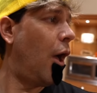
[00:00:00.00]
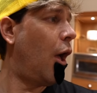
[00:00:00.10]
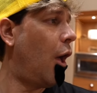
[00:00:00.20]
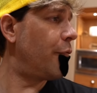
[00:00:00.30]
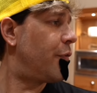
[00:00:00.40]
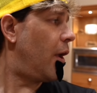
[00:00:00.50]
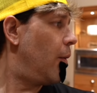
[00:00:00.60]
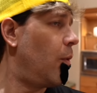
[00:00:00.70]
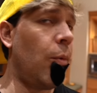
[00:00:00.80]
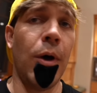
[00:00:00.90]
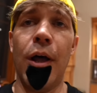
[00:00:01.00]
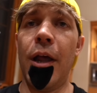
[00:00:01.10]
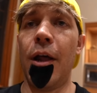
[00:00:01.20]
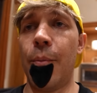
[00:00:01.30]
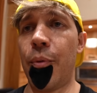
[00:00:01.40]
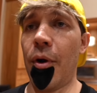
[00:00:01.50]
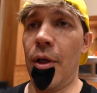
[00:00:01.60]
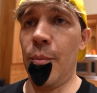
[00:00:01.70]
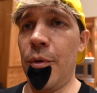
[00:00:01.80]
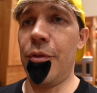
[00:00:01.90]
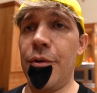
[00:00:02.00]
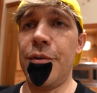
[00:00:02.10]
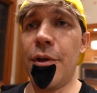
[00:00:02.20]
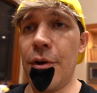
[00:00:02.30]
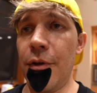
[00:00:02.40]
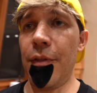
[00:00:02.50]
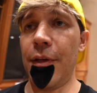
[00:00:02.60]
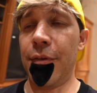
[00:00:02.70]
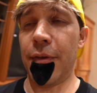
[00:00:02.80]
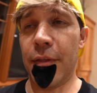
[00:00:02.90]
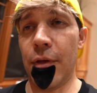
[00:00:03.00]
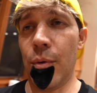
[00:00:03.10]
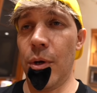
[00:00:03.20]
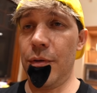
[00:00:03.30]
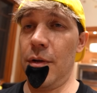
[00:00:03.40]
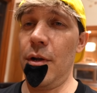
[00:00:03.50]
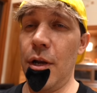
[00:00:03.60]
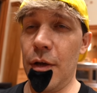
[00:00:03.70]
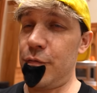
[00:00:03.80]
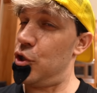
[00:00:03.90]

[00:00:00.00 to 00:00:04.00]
Uh, table one had a problem with their dinner. They said there wasn't enough